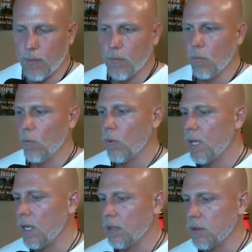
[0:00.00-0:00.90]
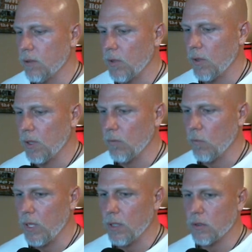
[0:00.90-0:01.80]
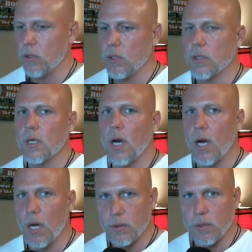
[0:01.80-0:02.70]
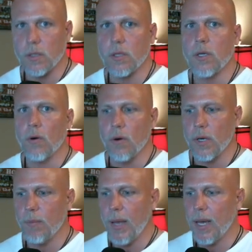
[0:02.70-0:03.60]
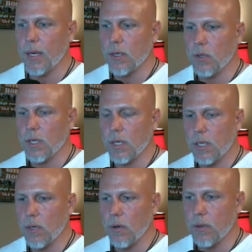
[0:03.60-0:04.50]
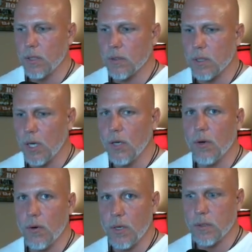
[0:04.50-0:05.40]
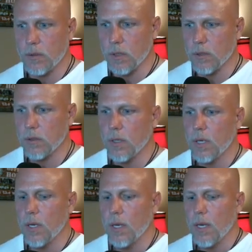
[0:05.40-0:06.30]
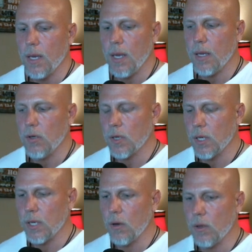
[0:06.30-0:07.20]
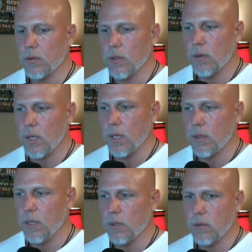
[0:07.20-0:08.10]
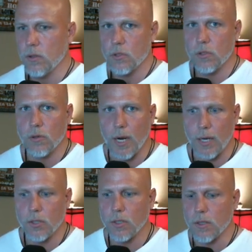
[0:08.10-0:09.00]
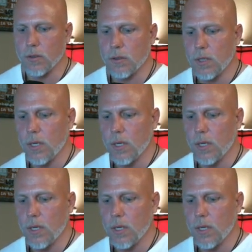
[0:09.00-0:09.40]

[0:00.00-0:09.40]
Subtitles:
weeds, if you think of weeds, they're just constantly growing back, and you're going to get all these annoyances, and you're going to also get these distractions.